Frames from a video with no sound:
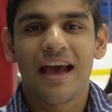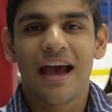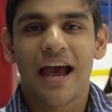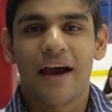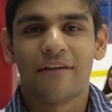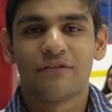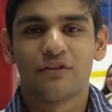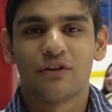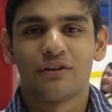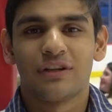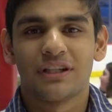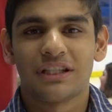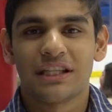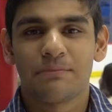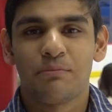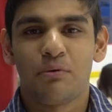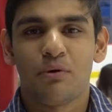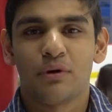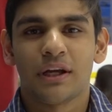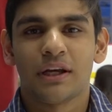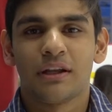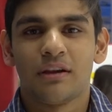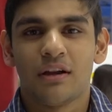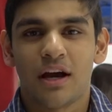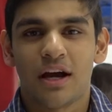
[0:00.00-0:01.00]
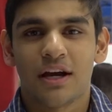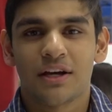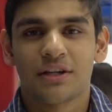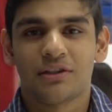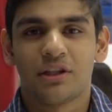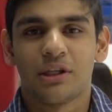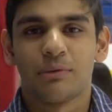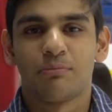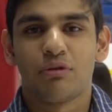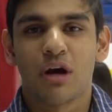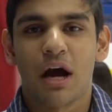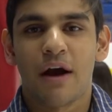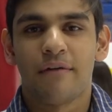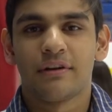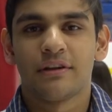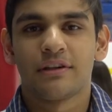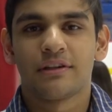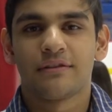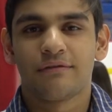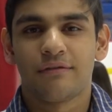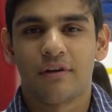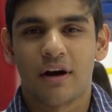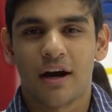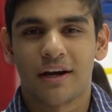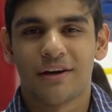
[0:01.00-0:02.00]
After a disappointing loss to the Providence
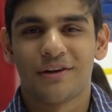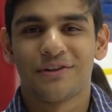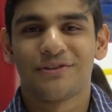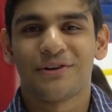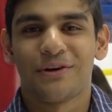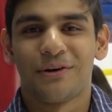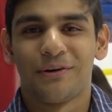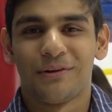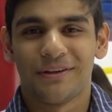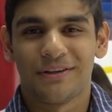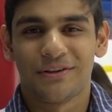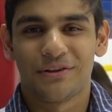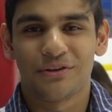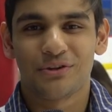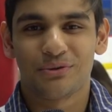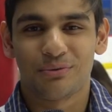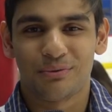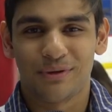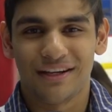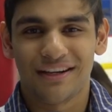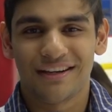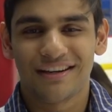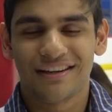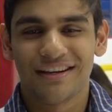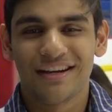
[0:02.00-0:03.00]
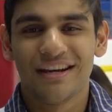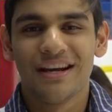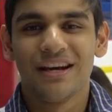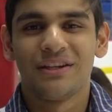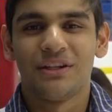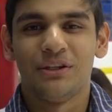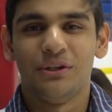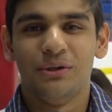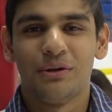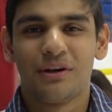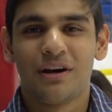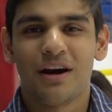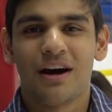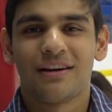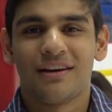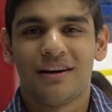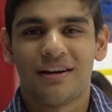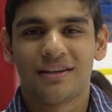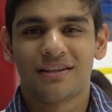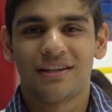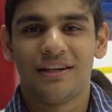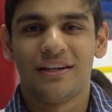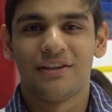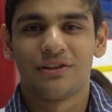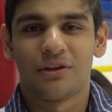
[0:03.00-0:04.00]
Friars earlier this week, the UConn
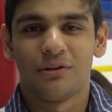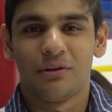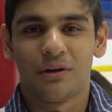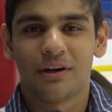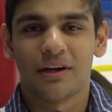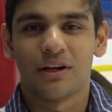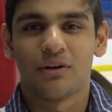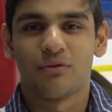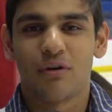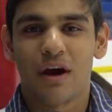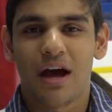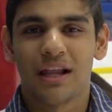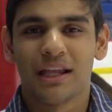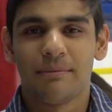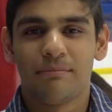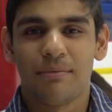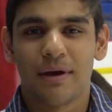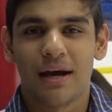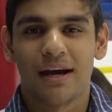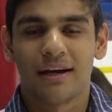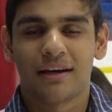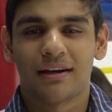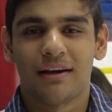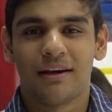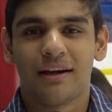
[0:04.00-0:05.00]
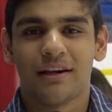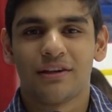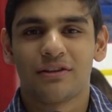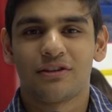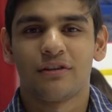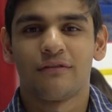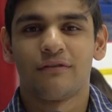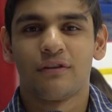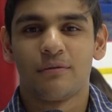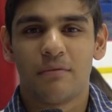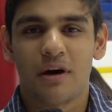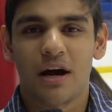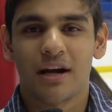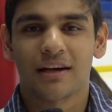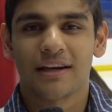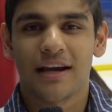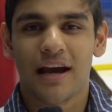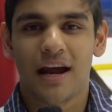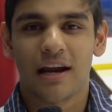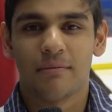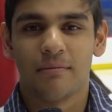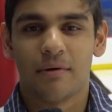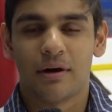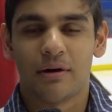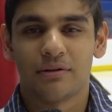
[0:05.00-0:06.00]
Huskies are looking to rally back against the Vermont
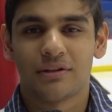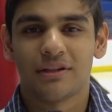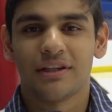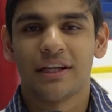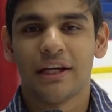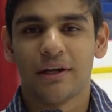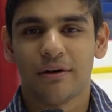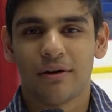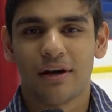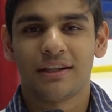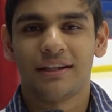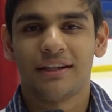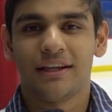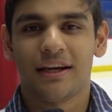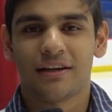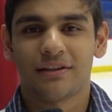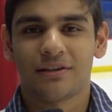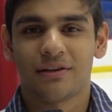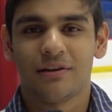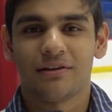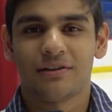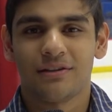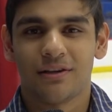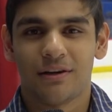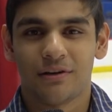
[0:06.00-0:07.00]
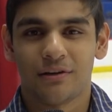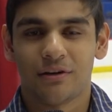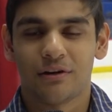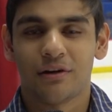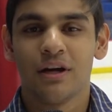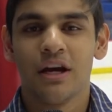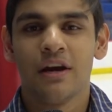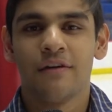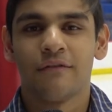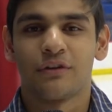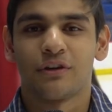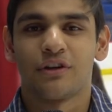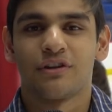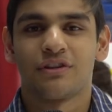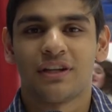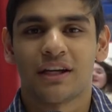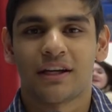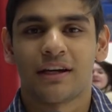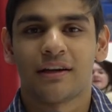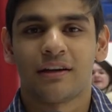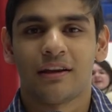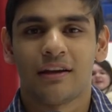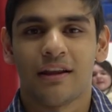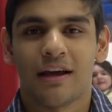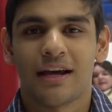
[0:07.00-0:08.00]
Catamounts here at the XL Center for their
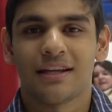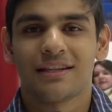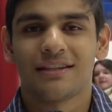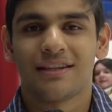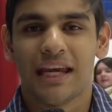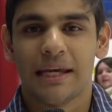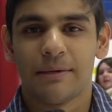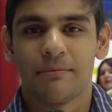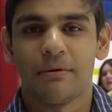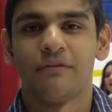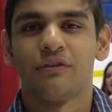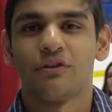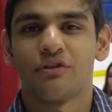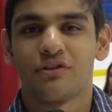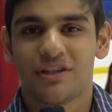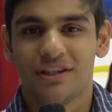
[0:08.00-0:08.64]
second to last game of their